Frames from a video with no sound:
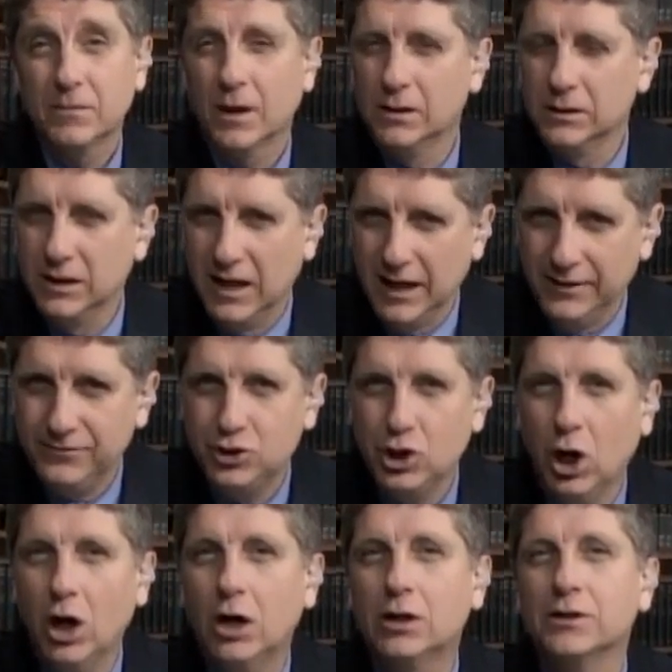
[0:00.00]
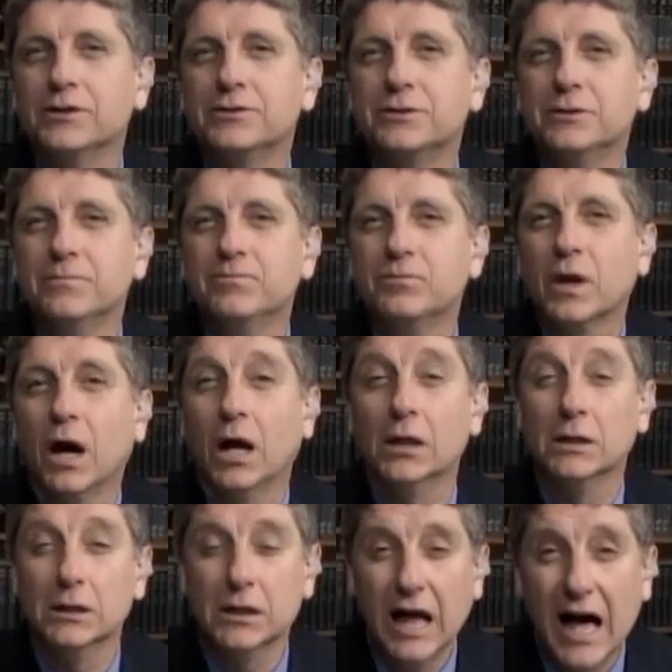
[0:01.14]
a lot of chocolate, a
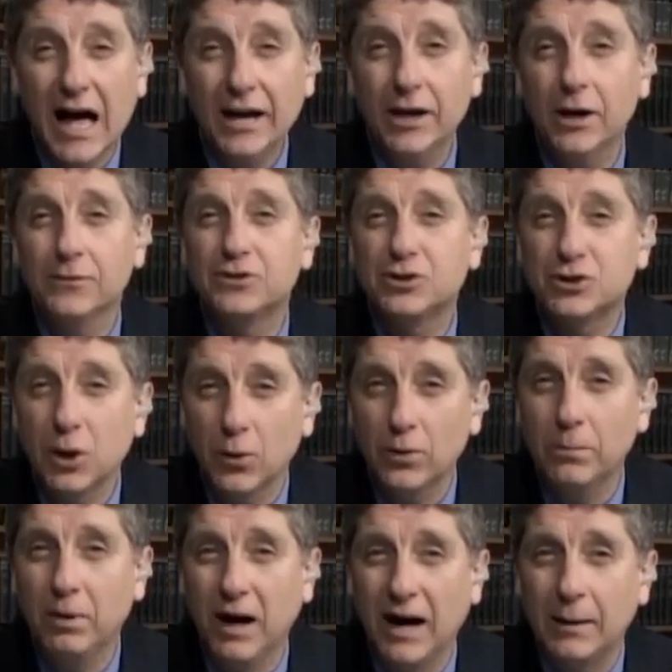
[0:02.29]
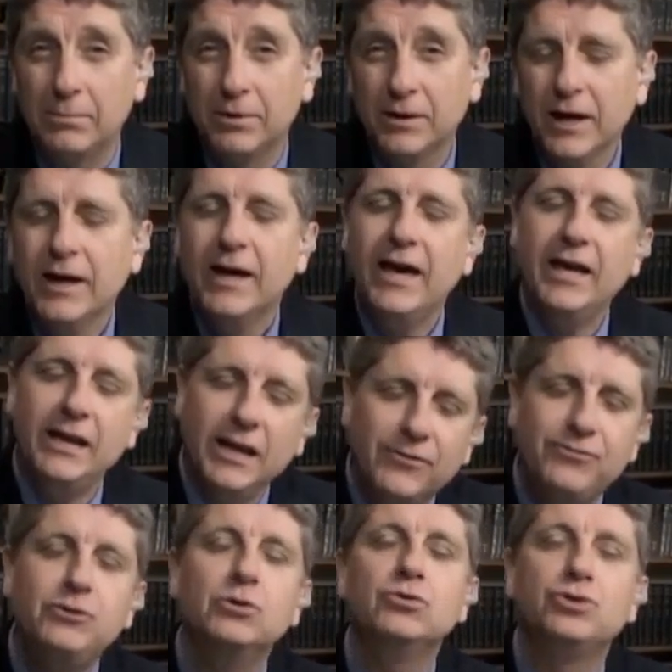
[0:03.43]
lot of soda pop. And
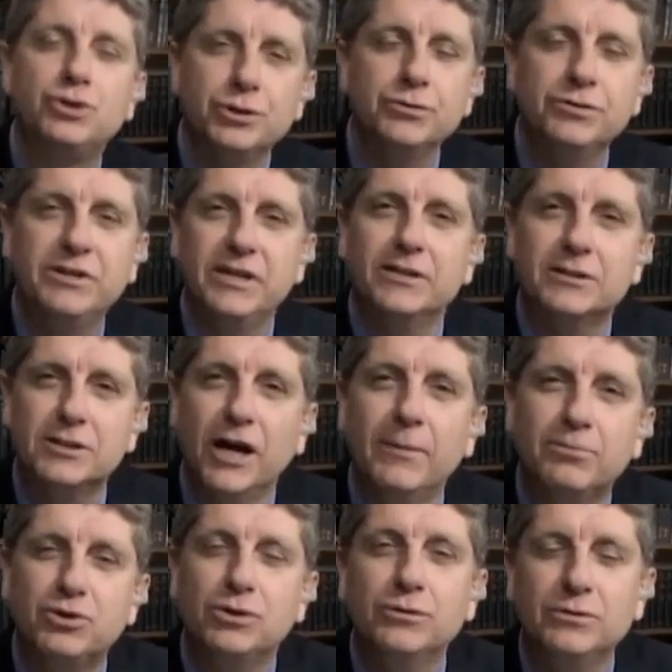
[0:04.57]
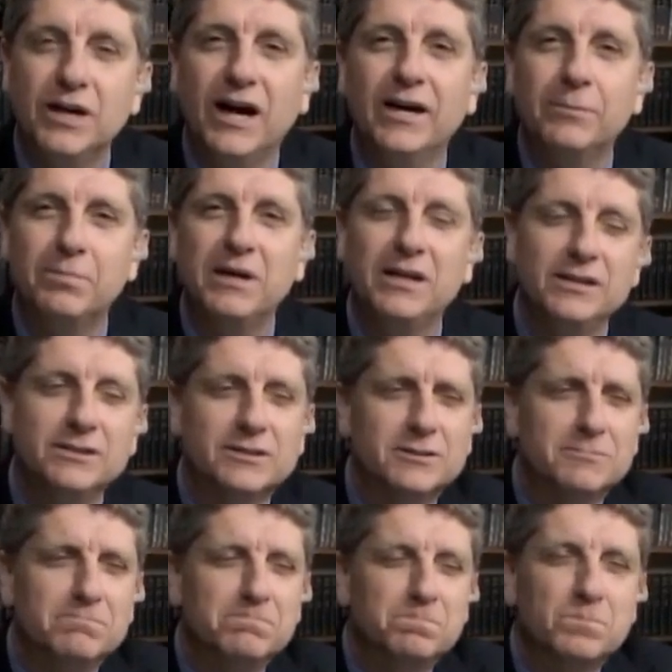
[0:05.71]
if you do get type 2 diabetes,
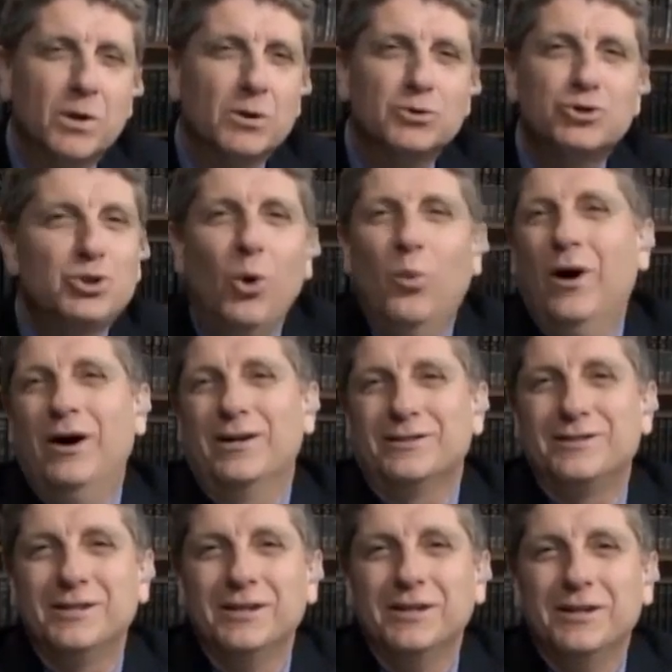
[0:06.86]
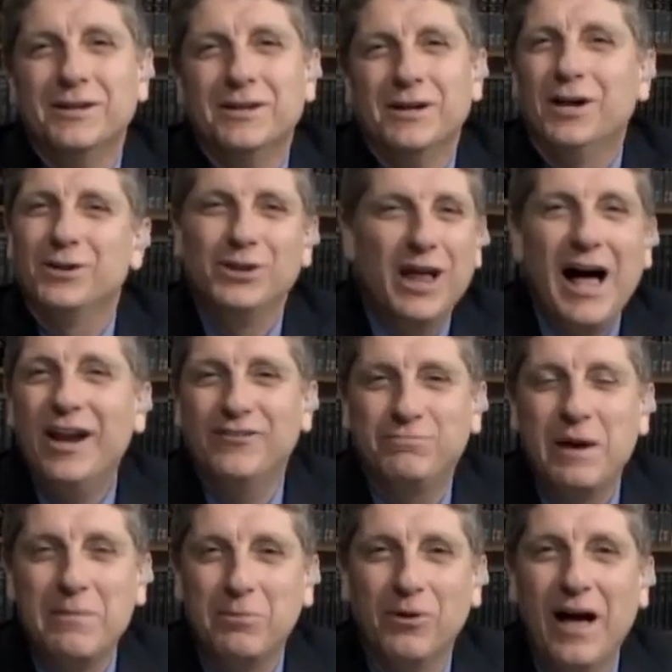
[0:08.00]
so what? A lot of
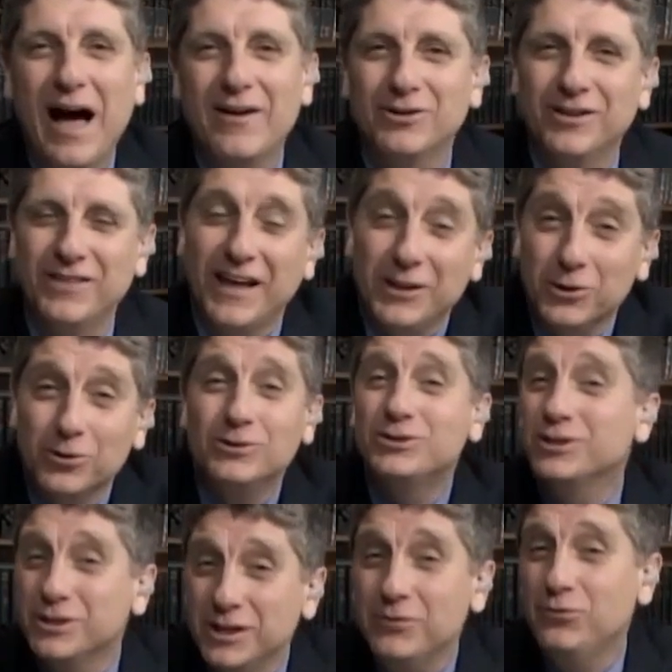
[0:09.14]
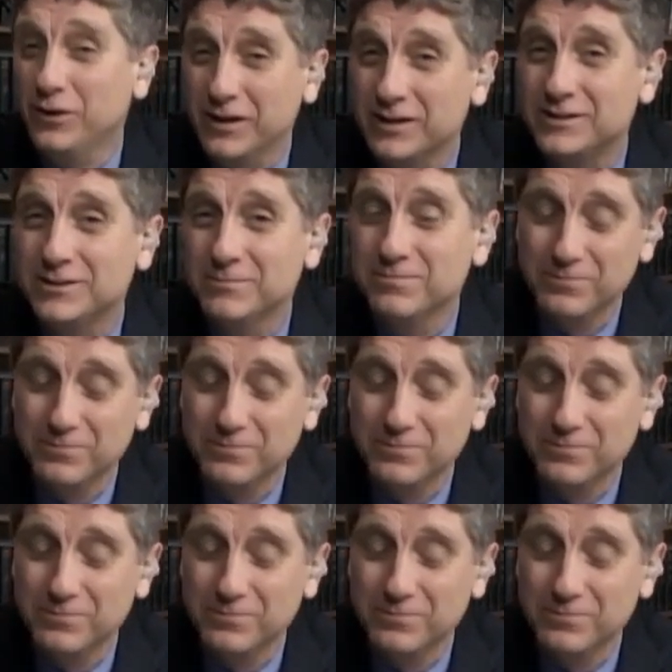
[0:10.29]
people have it and they learn to live with it.